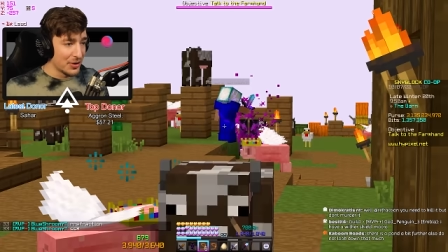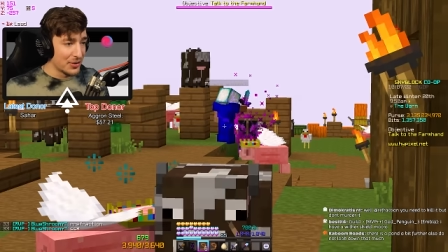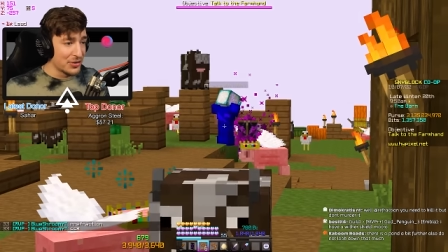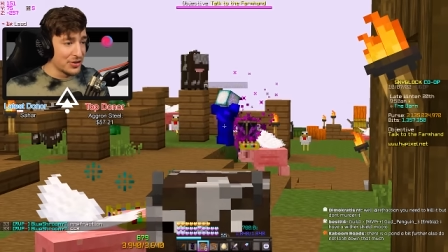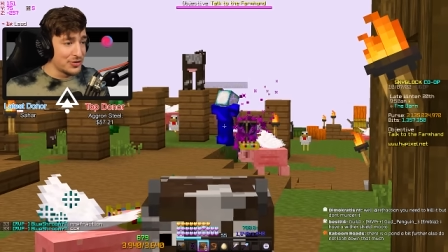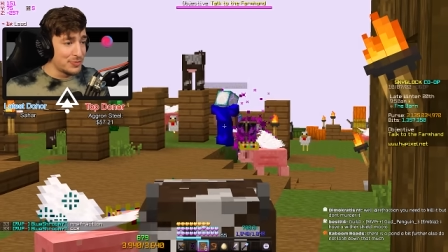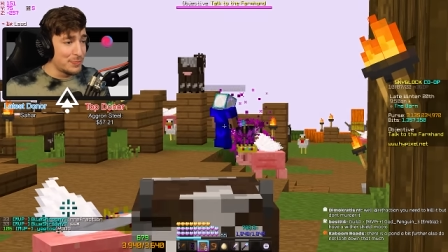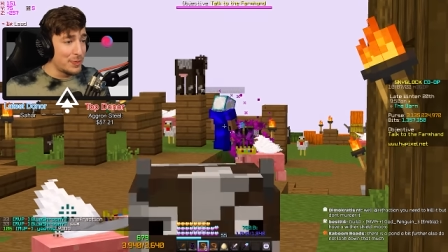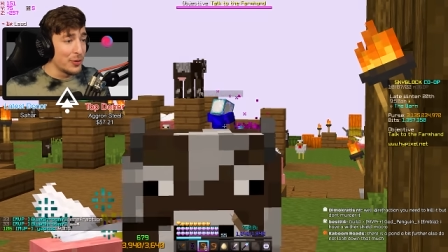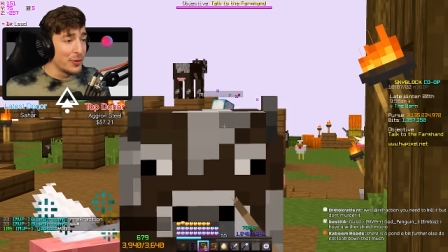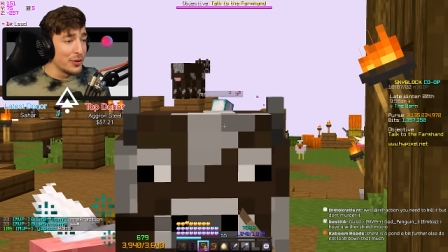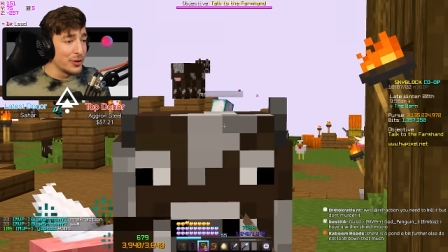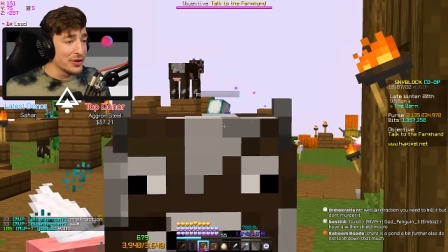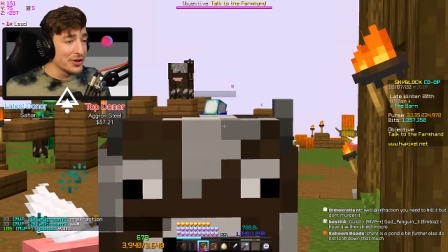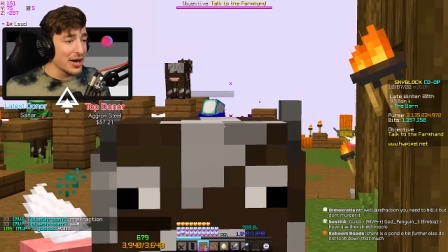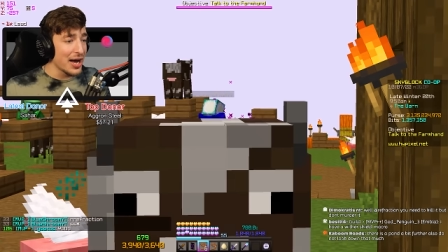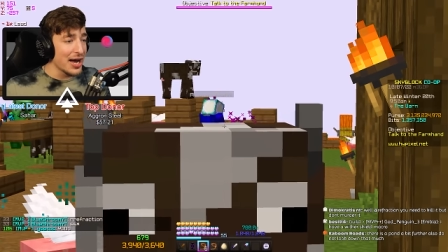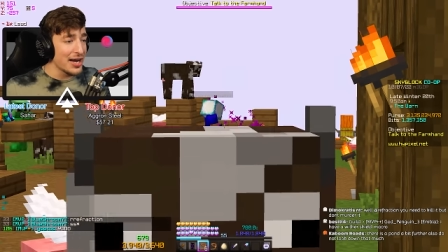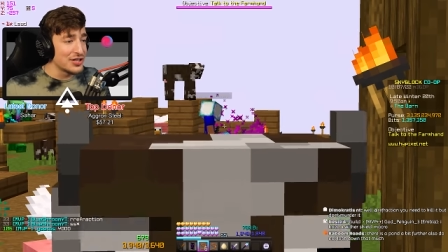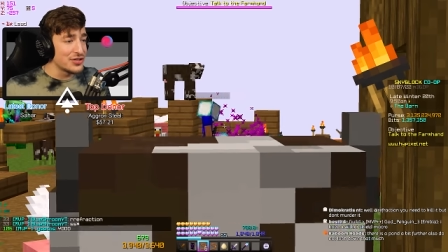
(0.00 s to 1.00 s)
Oh, this poor
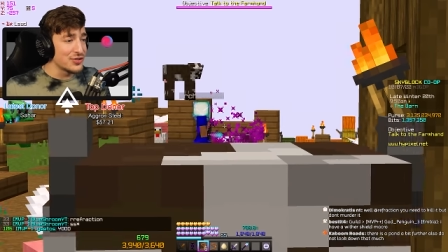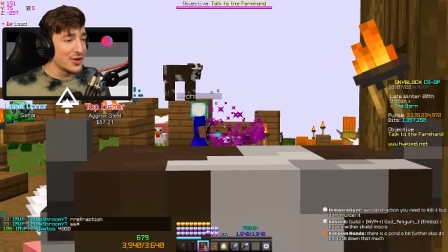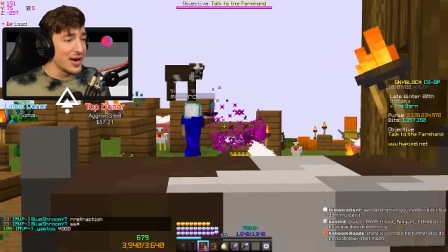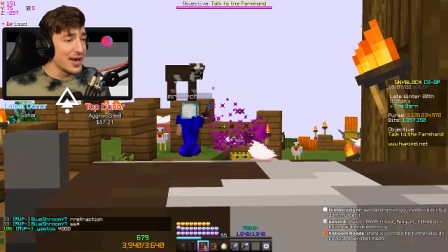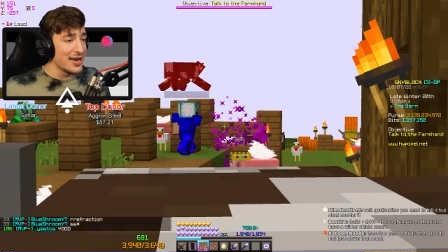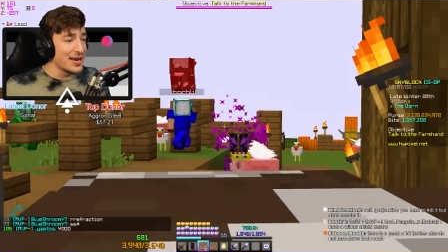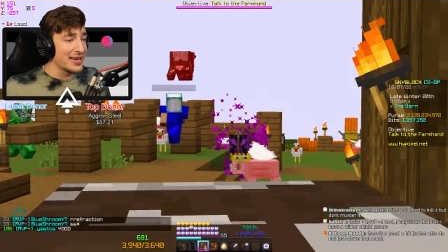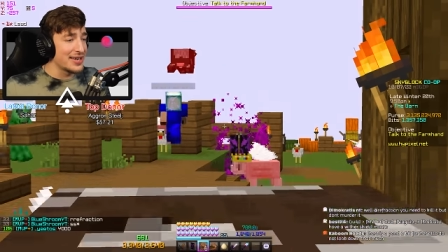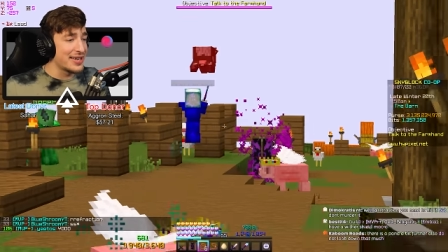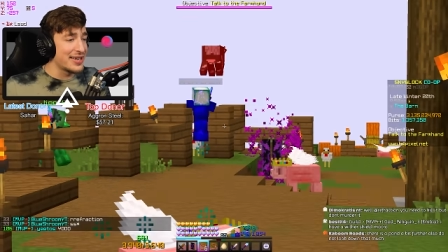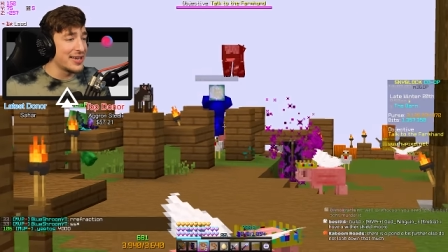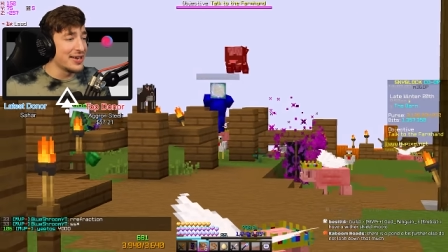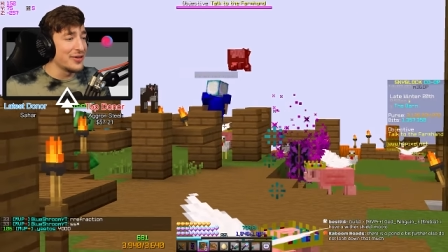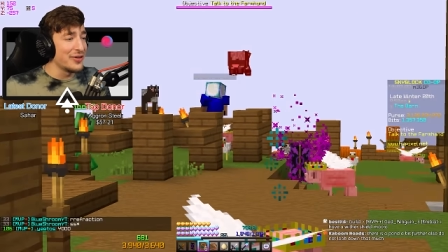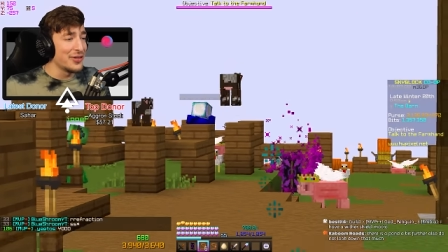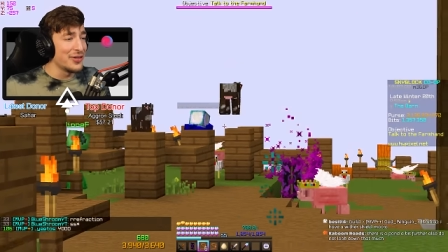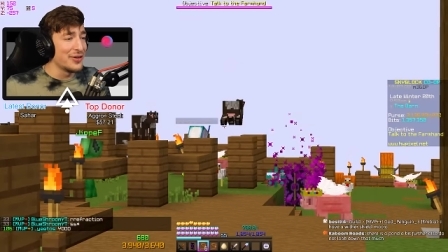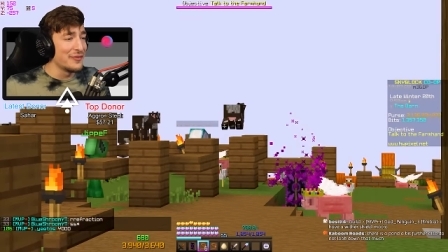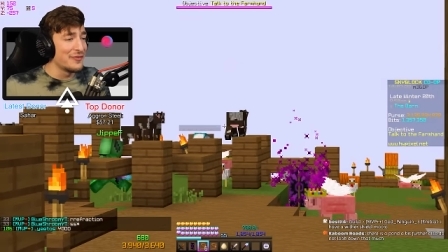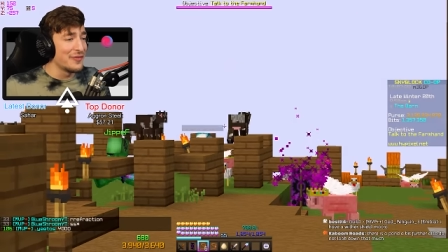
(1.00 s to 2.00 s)
guy trying to kill
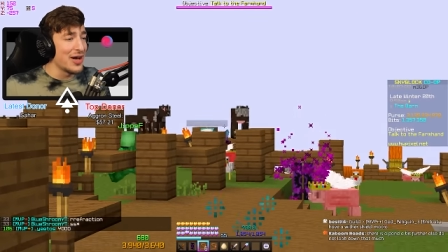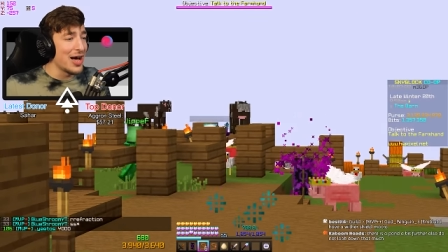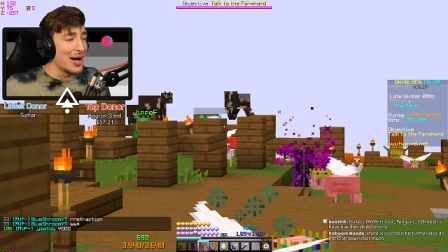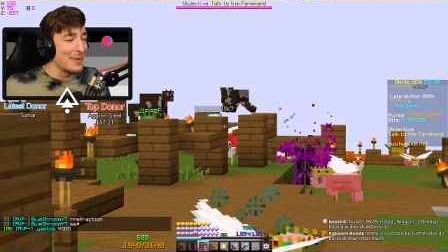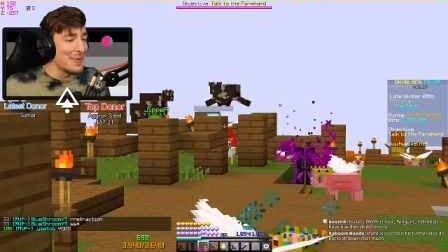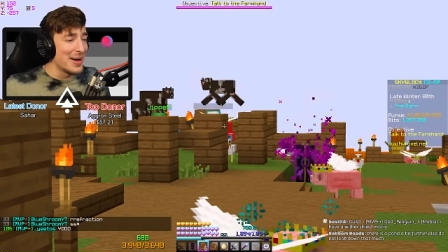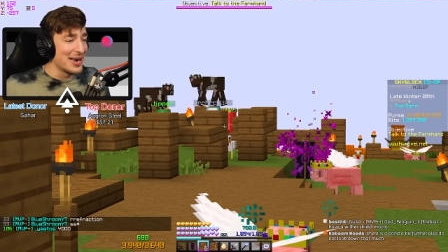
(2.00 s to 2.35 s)
the farm